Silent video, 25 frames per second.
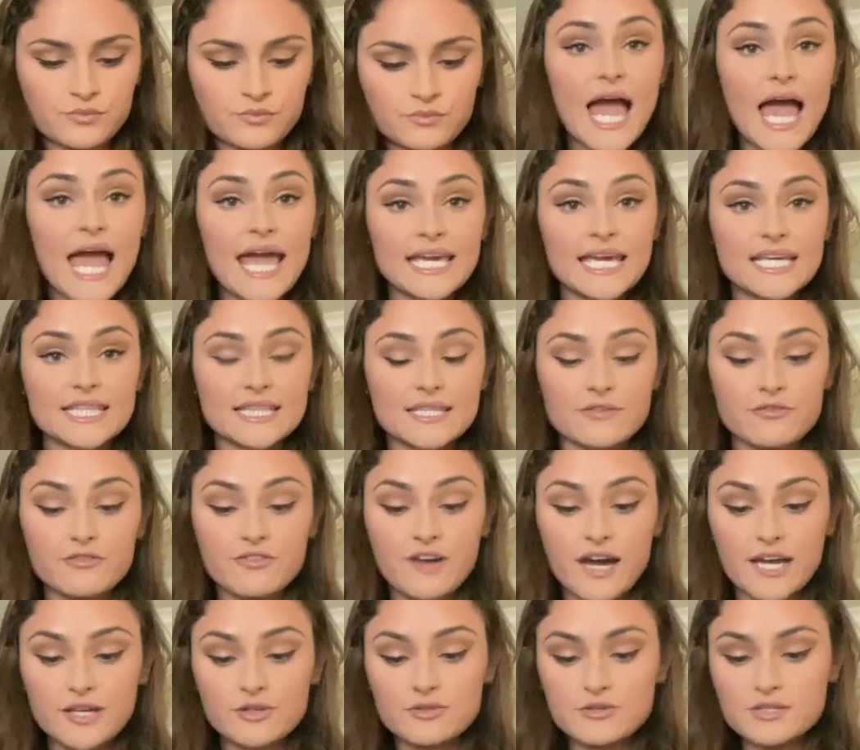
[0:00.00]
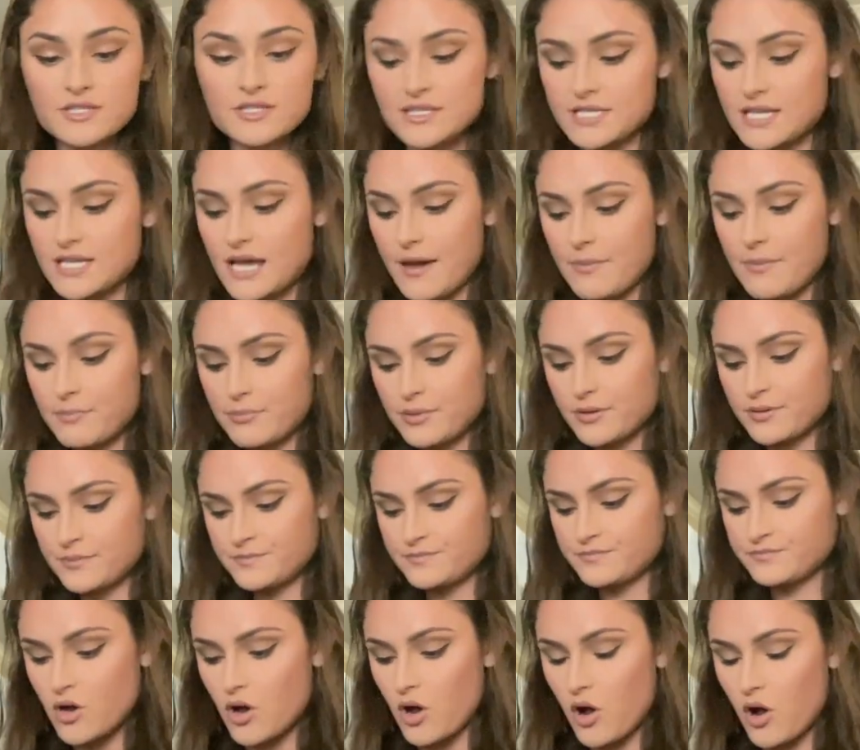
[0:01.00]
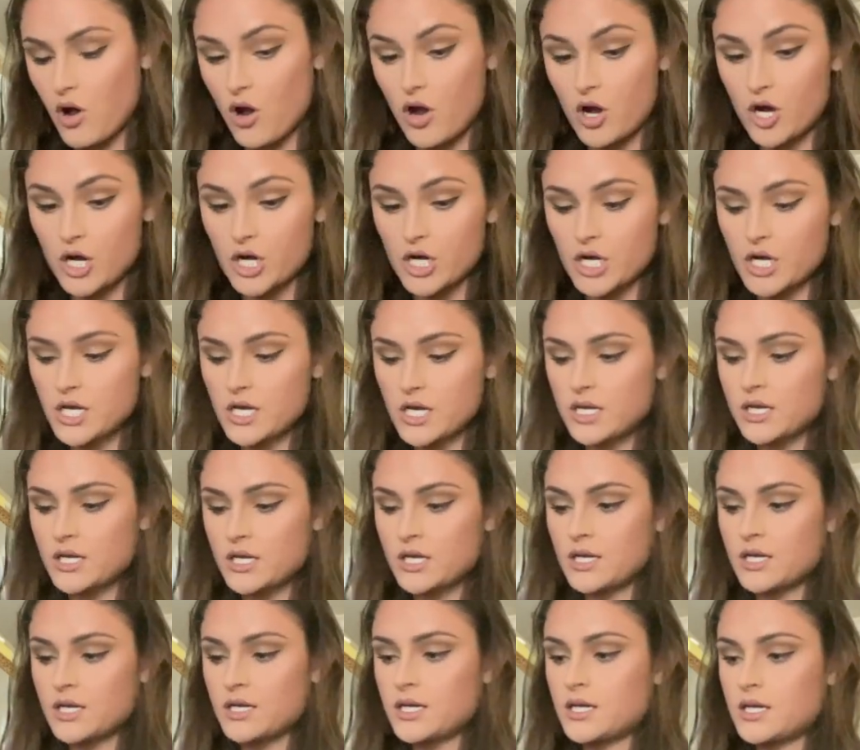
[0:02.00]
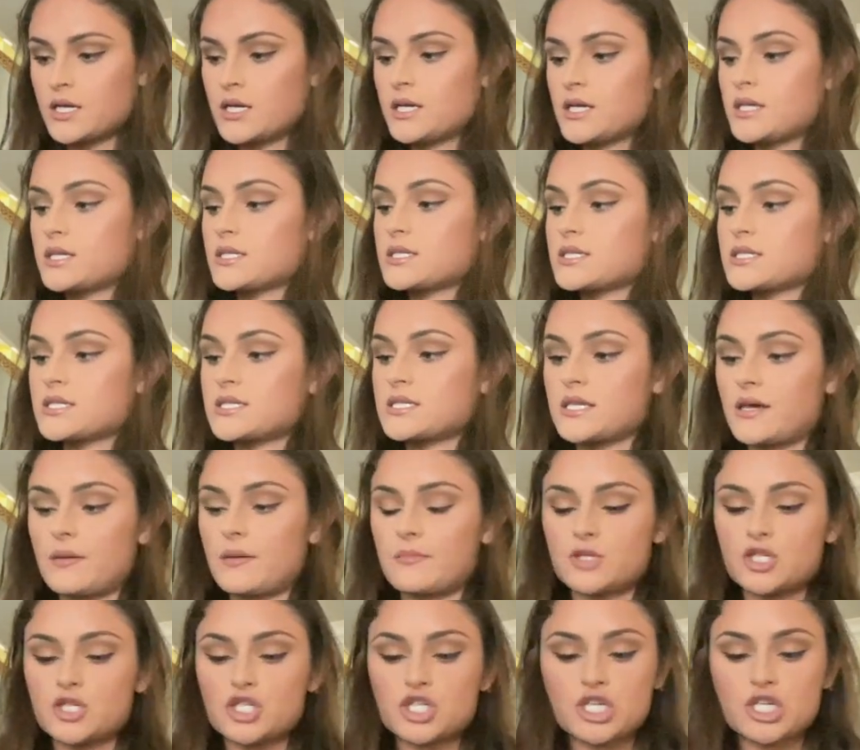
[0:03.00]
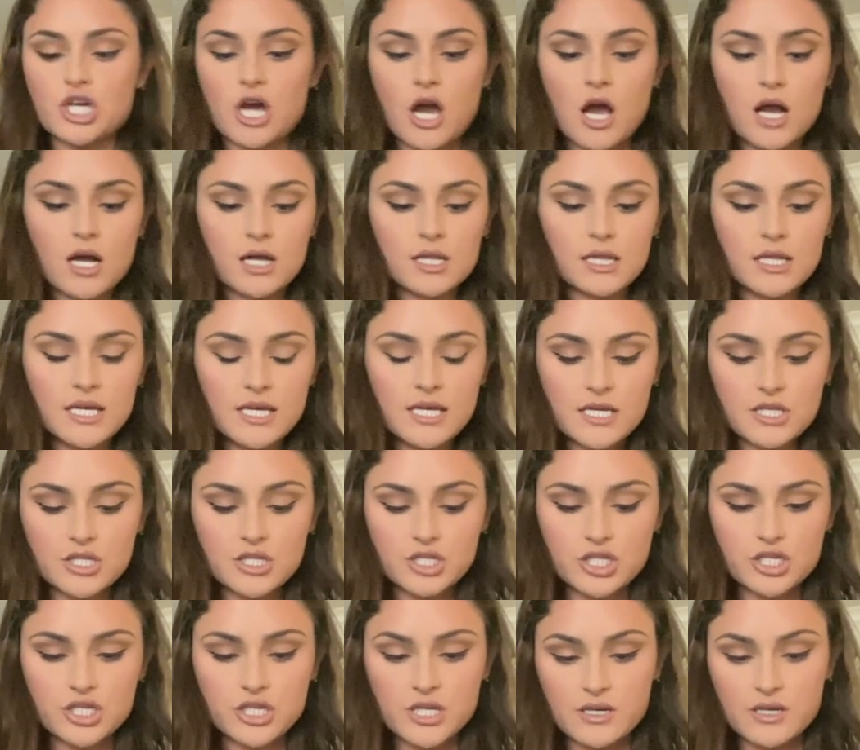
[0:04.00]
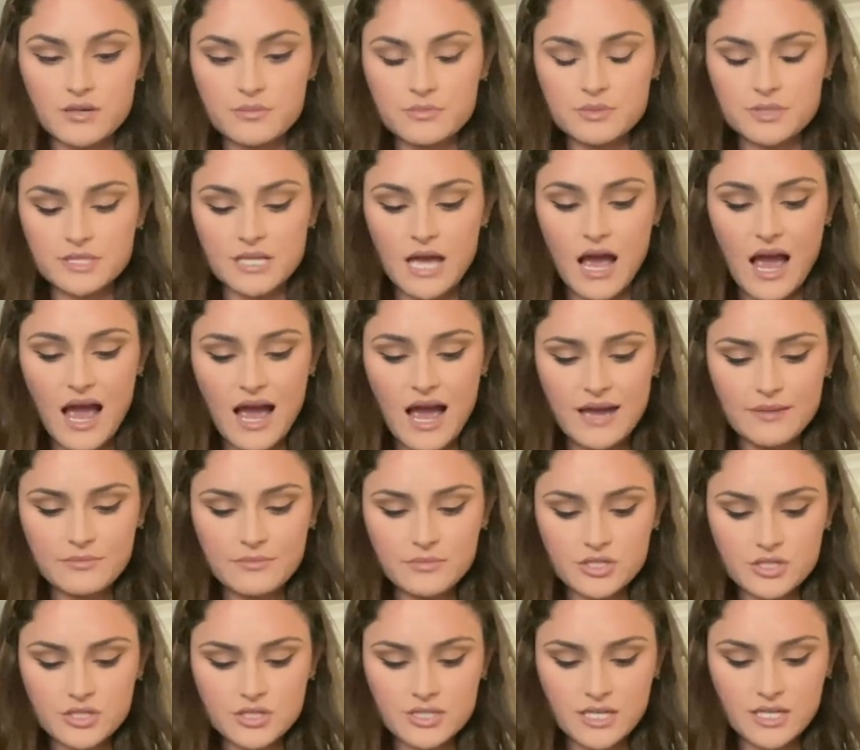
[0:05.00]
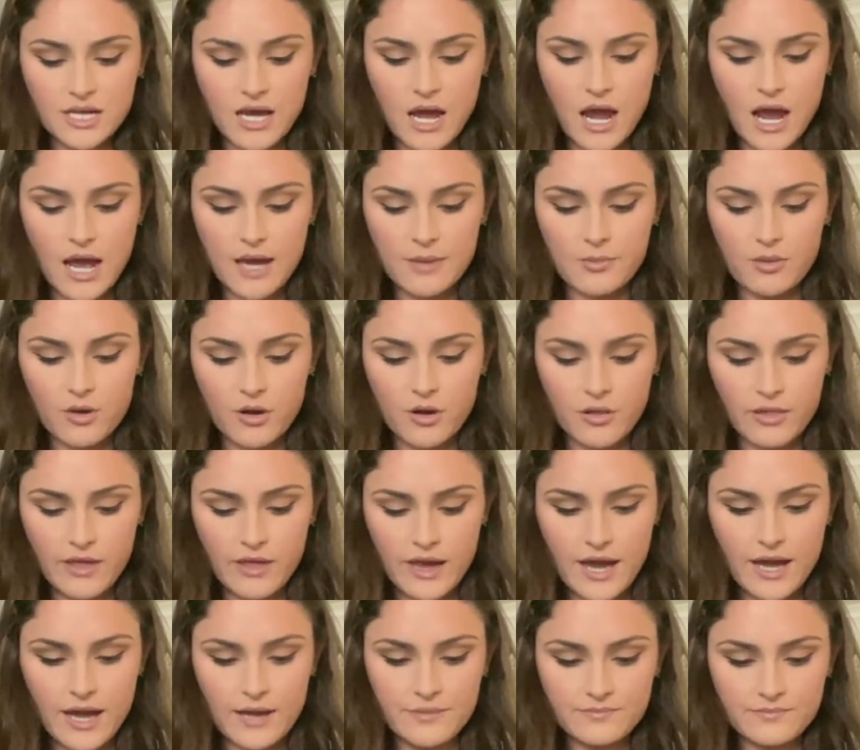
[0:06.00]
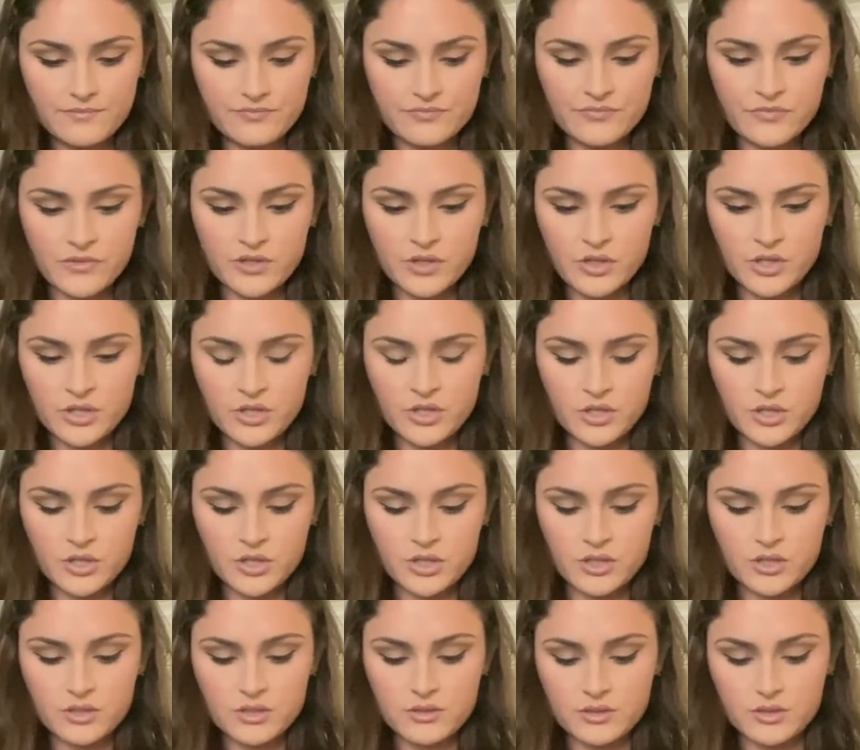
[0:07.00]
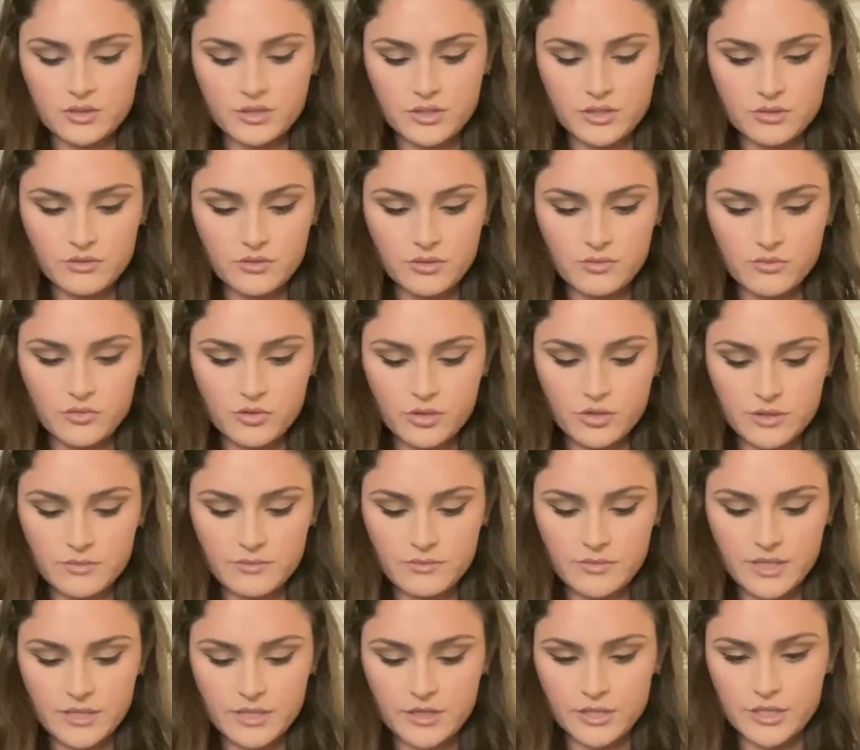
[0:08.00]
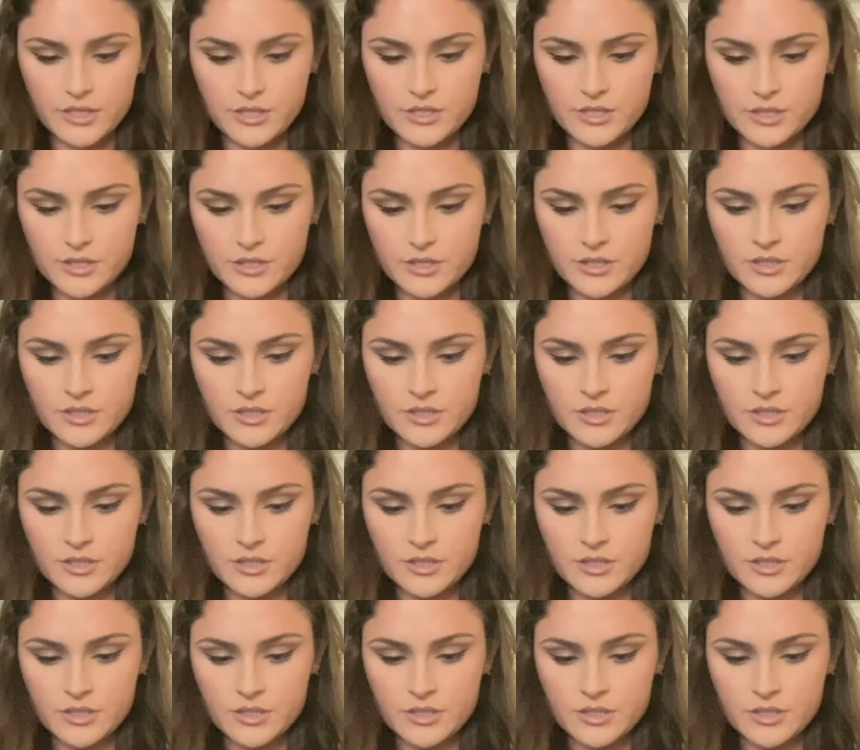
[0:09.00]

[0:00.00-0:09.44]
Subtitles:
And the final step are some chocolate chips. I'm just gonna eyeball that. You know, the more the merrier.